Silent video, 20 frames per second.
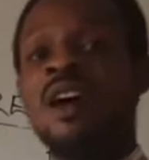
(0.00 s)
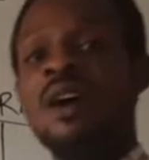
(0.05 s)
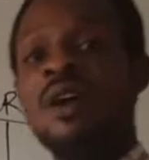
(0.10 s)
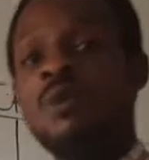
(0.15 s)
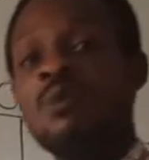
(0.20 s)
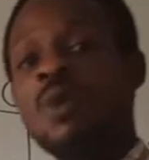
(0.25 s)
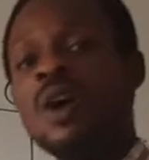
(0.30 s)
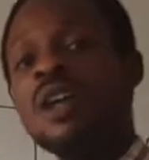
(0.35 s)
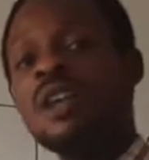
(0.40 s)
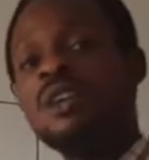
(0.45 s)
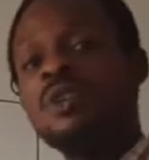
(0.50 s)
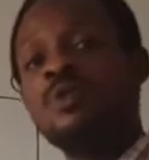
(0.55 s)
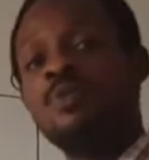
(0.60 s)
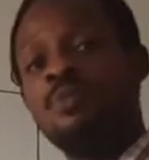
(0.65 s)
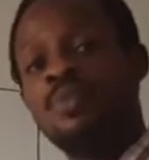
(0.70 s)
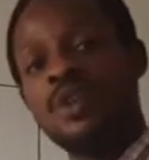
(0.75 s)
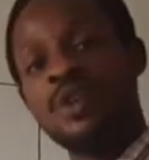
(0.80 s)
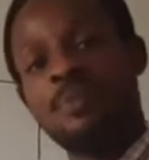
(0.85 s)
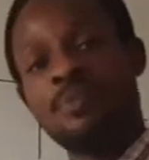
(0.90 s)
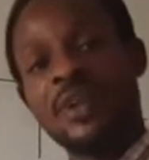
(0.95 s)
When you
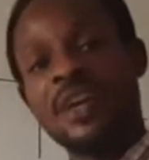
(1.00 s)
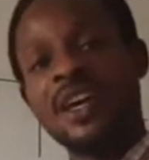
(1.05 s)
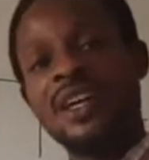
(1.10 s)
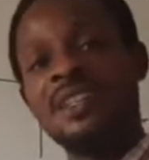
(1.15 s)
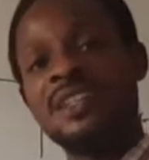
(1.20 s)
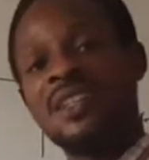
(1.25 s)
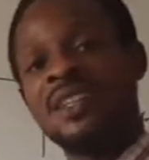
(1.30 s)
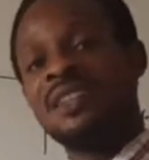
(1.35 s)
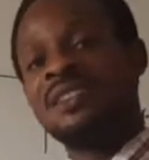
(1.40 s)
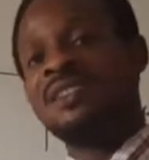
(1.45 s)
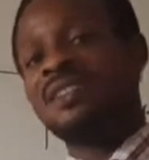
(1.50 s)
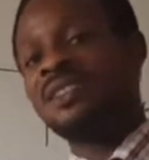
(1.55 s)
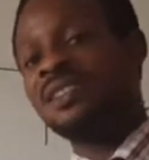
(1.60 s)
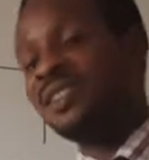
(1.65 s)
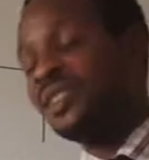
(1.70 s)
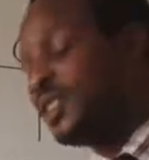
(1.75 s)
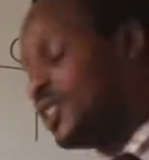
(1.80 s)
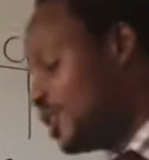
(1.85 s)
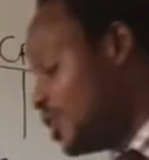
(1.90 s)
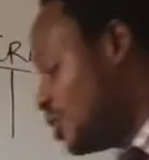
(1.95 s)
prepare that,
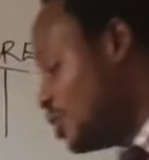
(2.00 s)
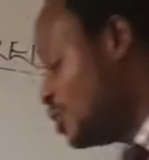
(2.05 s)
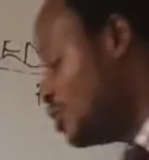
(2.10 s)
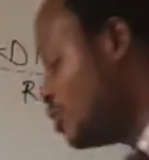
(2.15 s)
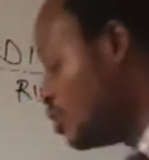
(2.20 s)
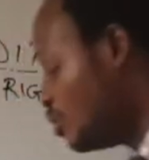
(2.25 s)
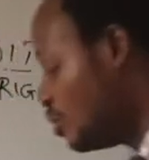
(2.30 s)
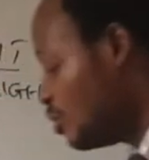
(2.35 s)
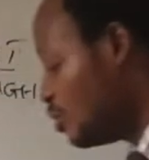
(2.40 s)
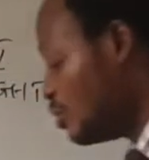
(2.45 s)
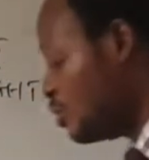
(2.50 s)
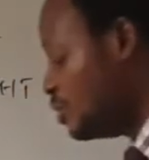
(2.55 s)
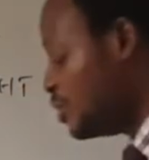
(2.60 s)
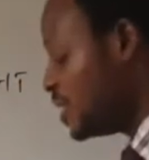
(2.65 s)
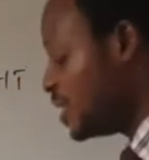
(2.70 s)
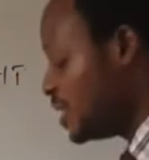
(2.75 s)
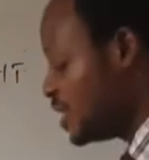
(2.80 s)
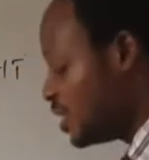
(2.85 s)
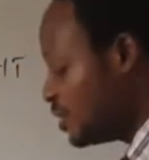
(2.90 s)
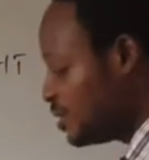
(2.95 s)
you
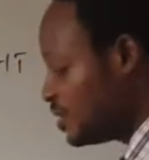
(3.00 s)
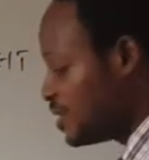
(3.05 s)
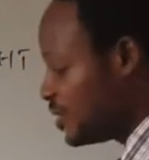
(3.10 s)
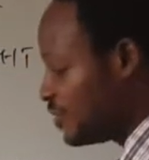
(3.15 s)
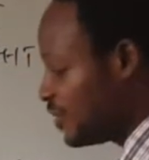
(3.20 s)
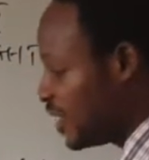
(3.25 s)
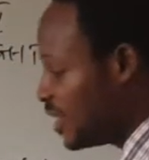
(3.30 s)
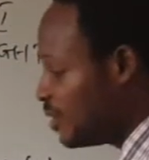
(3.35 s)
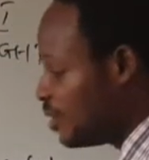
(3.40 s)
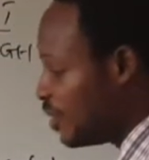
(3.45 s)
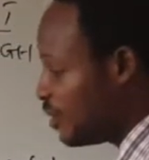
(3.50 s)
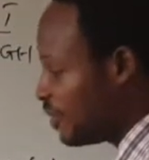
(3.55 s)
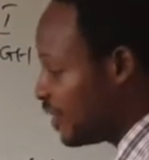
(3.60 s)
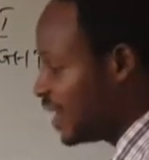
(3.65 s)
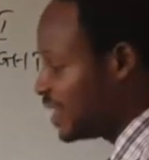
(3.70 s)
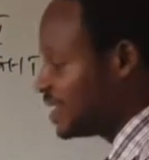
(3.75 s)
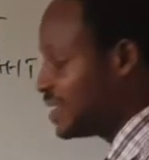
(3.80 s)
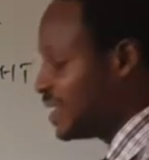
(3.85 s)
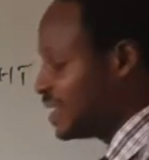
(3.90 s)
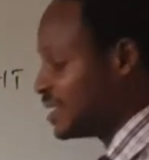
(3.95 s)
reduce the value of
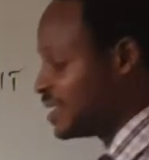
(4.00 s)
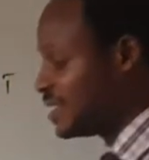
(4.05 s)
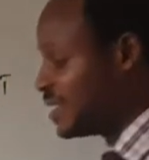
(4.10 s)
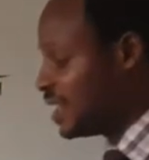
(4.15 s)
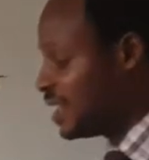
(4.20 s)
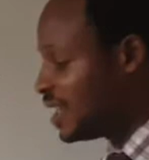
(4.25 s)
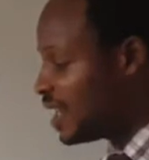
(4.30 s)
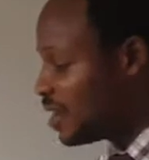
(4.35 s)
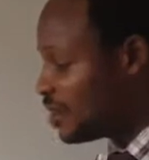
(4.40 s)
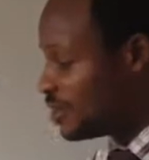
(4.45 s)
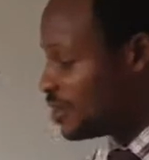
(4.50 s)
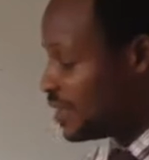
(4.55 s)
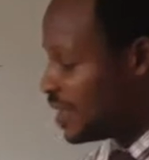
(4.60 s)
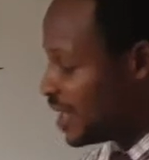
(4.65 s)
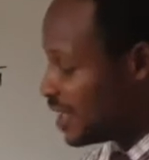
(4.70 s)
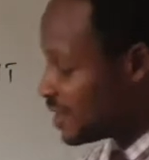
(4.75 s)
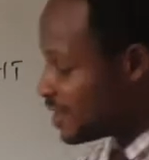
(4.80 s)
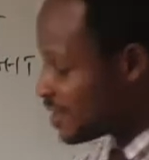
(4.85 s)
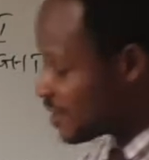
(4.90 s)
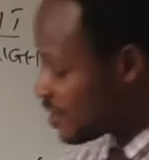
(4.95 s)
assets. Now,
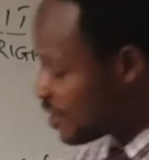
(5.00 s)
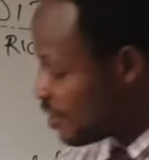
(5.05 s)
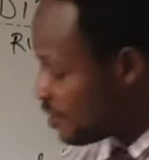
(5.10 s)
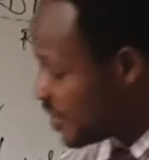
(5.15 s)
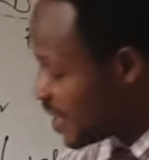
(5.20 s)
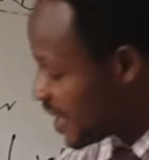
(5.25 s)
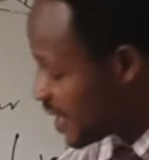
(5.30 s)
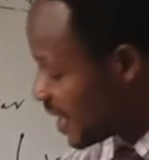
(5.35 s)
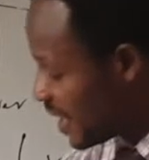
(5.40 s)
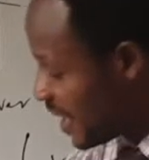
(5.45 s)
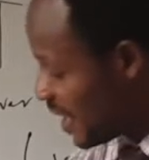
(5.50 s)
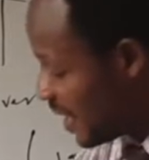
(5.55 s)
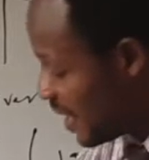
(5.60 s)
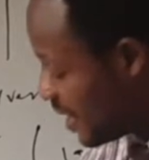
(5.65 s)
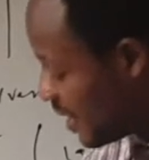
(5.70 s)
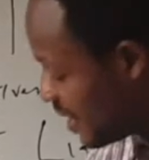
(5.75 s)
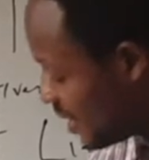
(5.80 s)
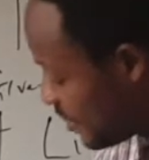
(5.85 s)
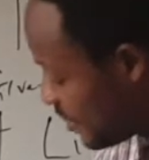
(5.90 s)
let's come back here.